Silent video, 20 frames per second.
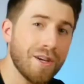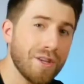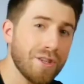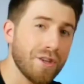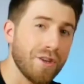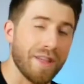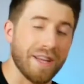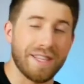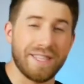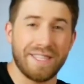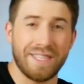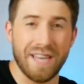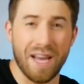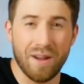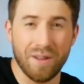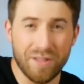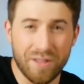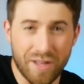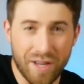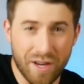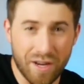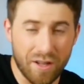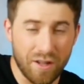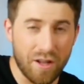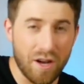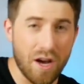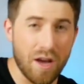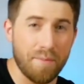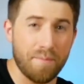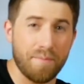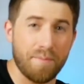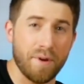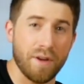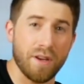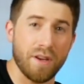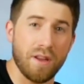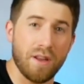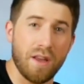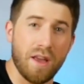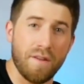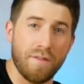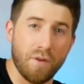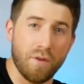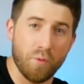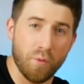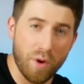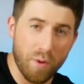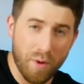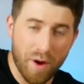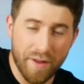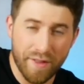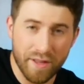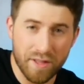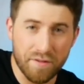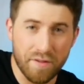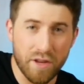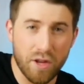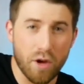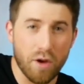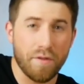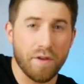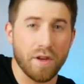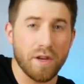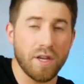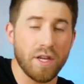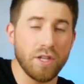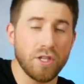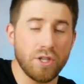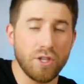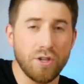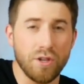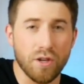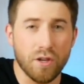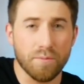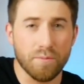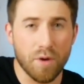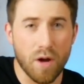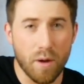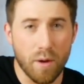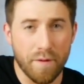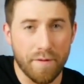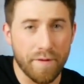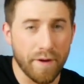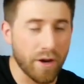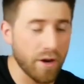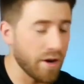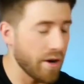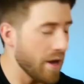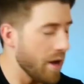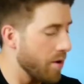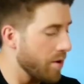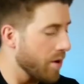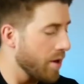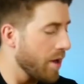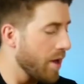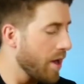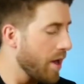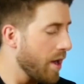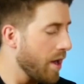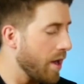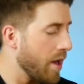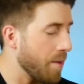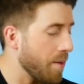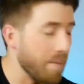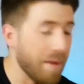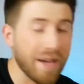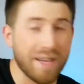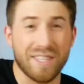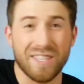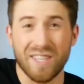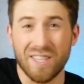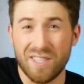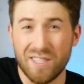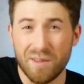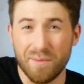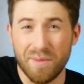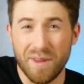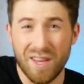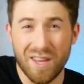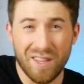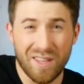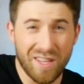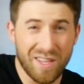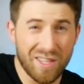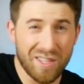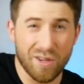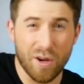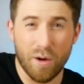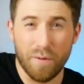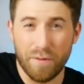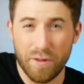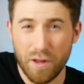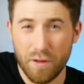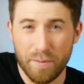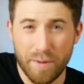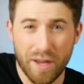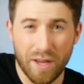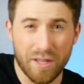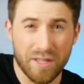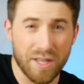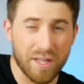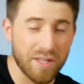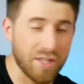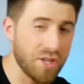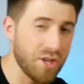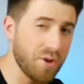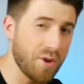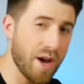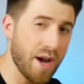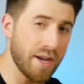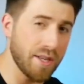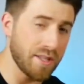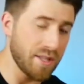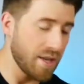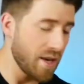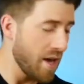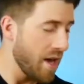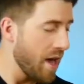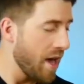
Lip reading: So that sounds like a lot, but if you rewind this video if you need to, you can probably figure it out. It makes sense to me at least, so hopefully it'll make sense to you guys.